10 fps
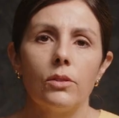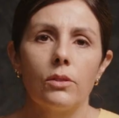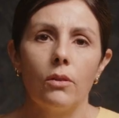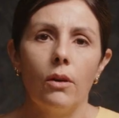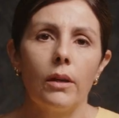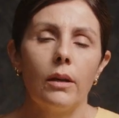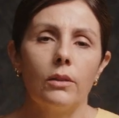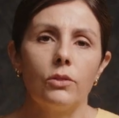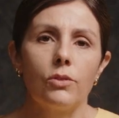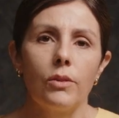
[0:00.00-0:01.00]
sky
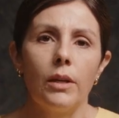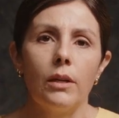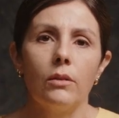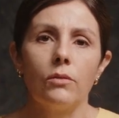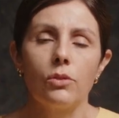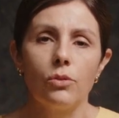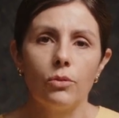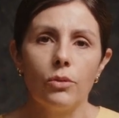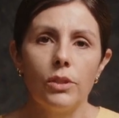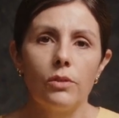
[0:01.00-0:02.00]
country, the
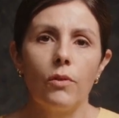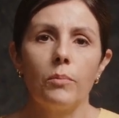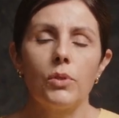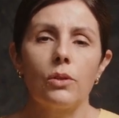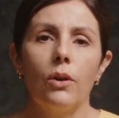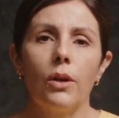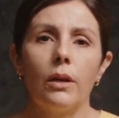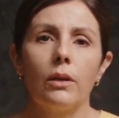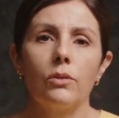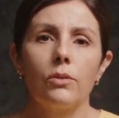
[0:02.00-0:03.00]
stories from sky
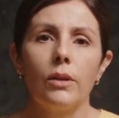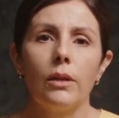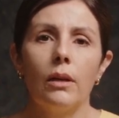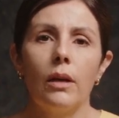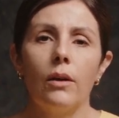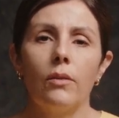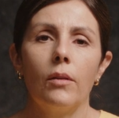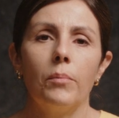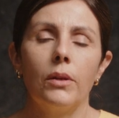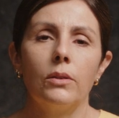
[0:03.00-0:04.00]
country, how
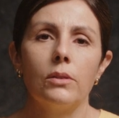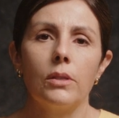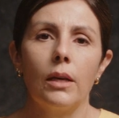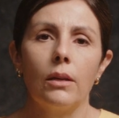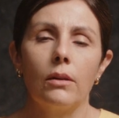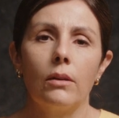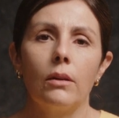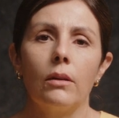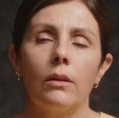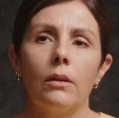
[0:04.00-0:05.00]
they've been
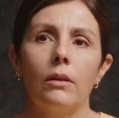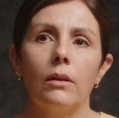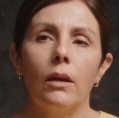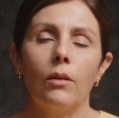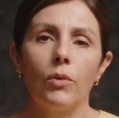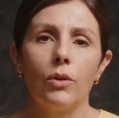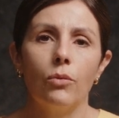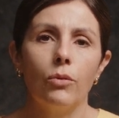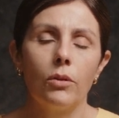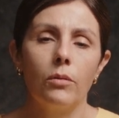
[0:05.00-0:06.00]
taken and
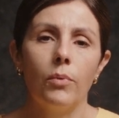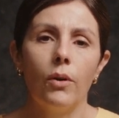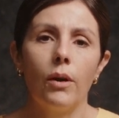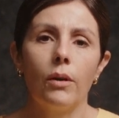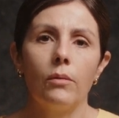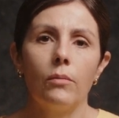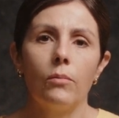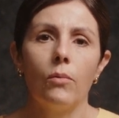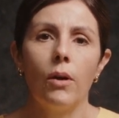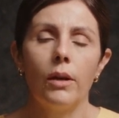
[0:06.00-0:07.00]
recorded by
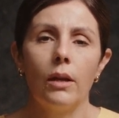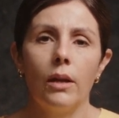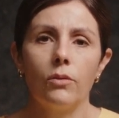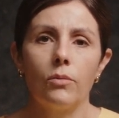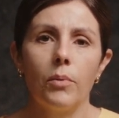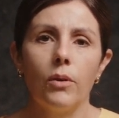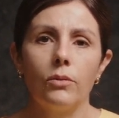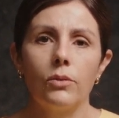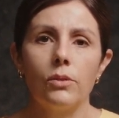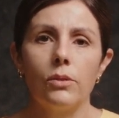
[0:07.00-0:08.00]
white
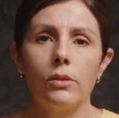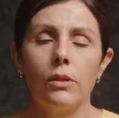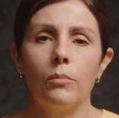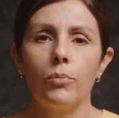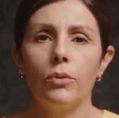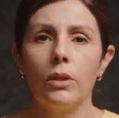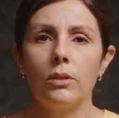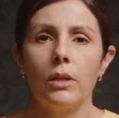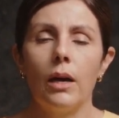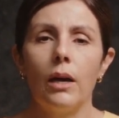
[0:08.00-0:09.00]
anthropologists and put
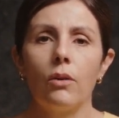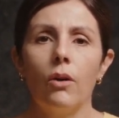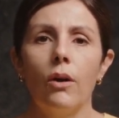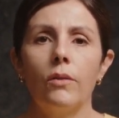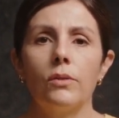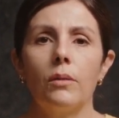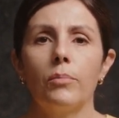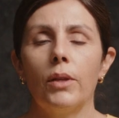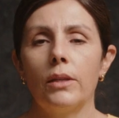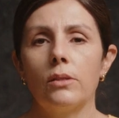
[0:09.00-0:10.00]
into archives
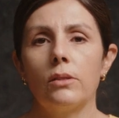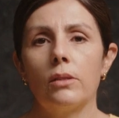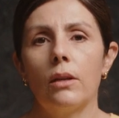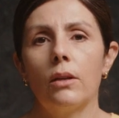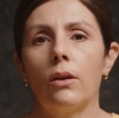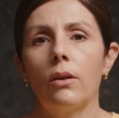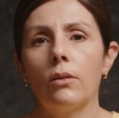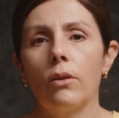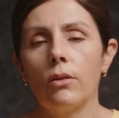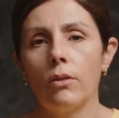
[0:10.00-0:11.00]
and places that are no
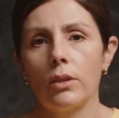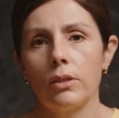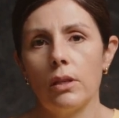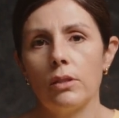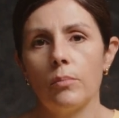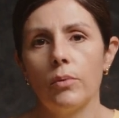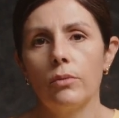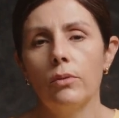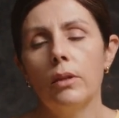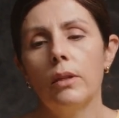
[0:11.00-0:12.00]
longer accessible,